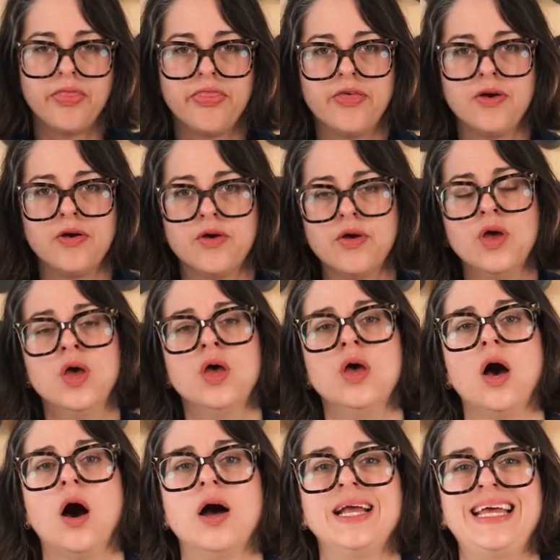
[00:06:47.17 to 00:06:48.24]
the
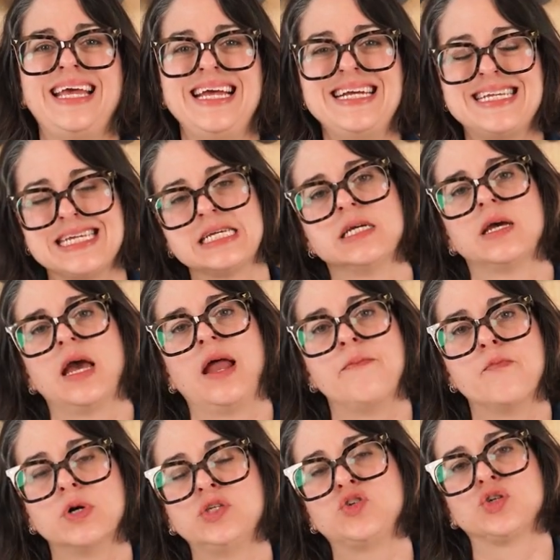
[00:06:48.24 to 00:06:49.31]
heat
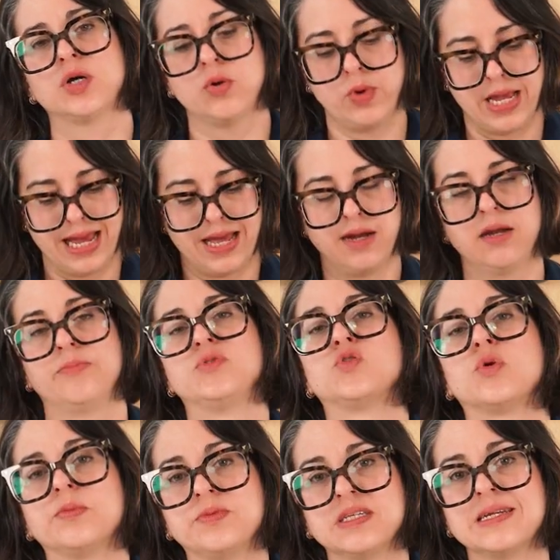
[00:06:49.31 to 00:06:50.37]
and moisture away and it
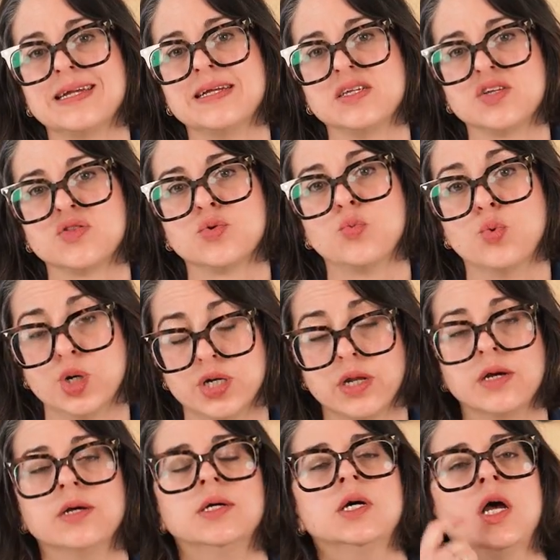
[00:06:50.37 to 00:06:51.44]
absorbs it into the wood.
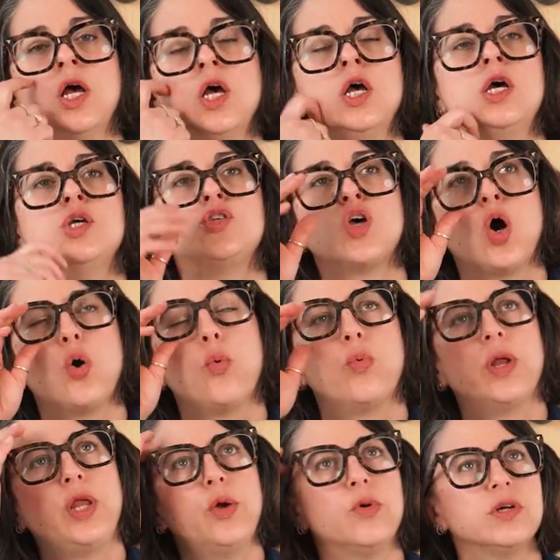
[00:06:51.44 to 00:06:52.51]
So
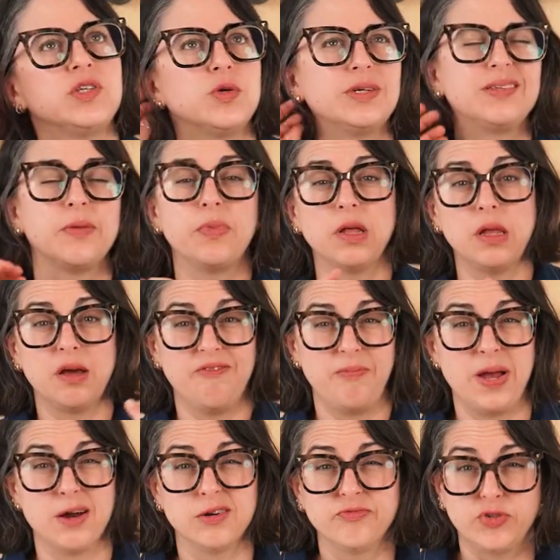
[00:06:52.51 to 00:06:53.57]
when you are sewing something like a
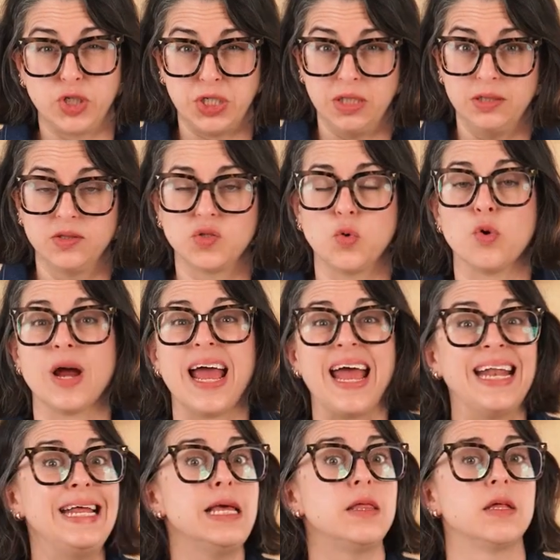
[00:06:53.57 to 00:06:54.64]
pair of jeans or
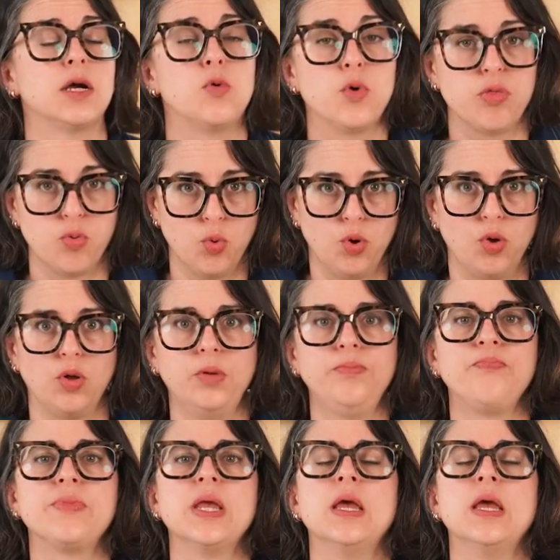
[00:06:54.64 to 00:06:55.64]
anything with wool,